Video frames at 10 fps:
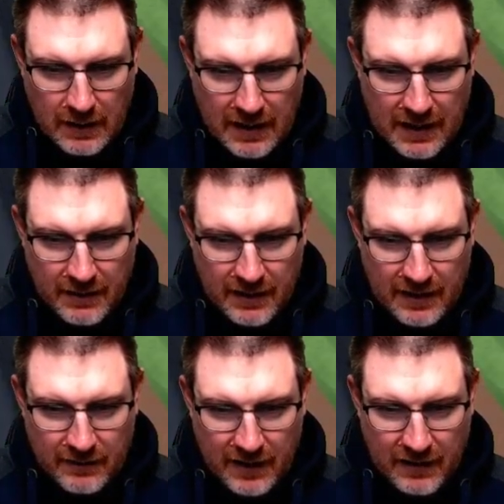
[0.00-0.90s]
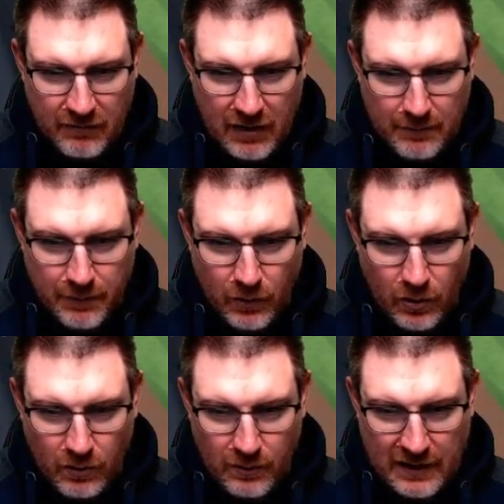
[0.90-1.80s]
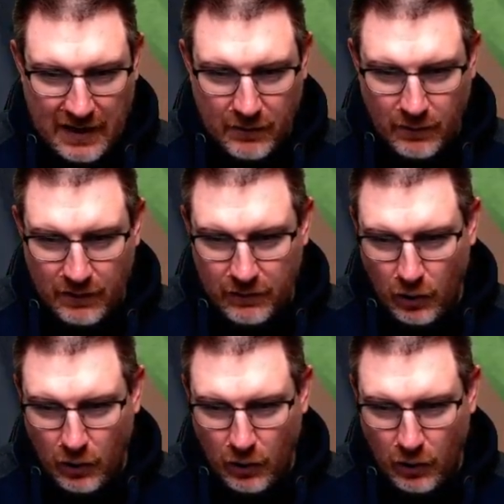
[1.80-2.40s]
And it is a ground ball. We have it with